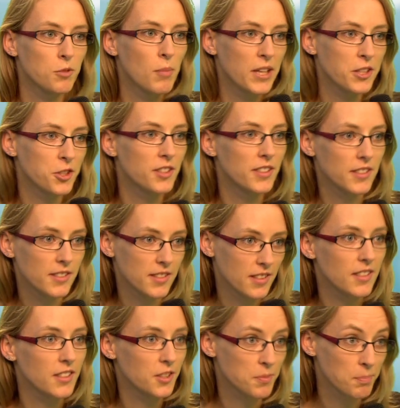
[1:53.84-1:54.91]
you mentioned, it's
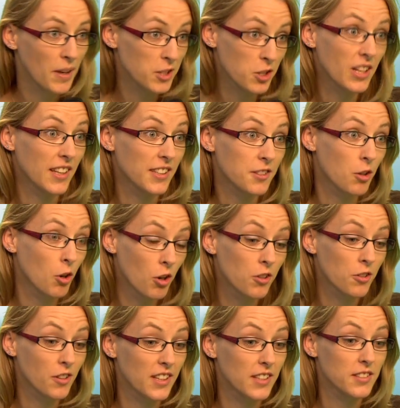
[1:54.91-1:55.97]
a specialized
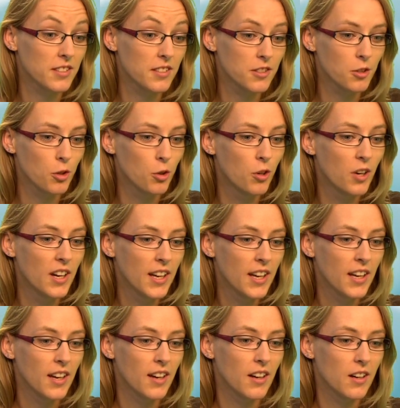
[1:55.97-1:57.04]
congress, so
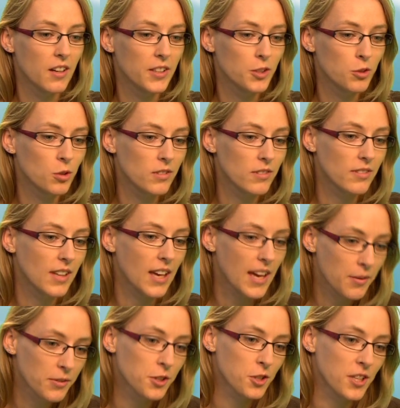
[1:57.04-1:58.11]
you
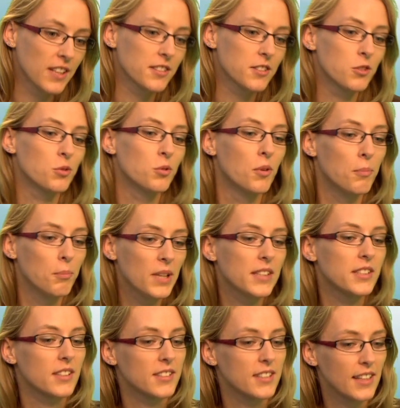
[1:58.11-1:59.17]
have the chance to
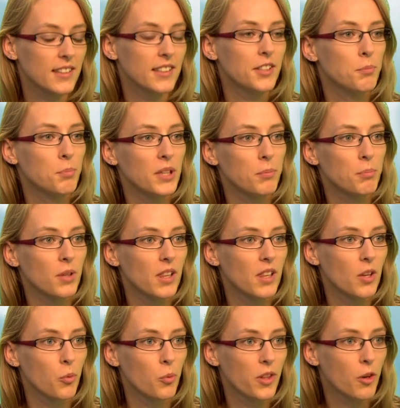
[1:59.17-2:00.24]
meet exactly the
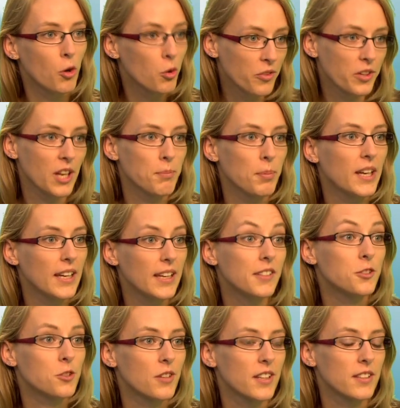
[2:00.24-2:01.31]
people with overlapping
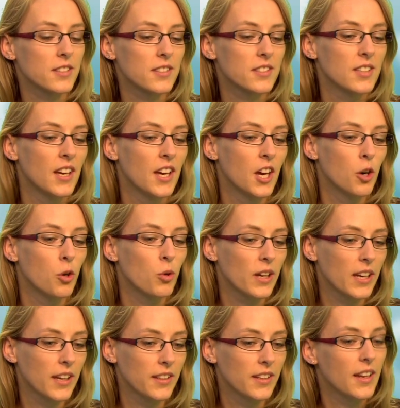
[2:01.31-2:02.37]
interests who
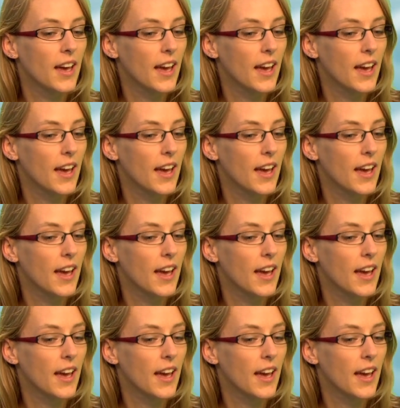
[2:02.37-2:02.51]
can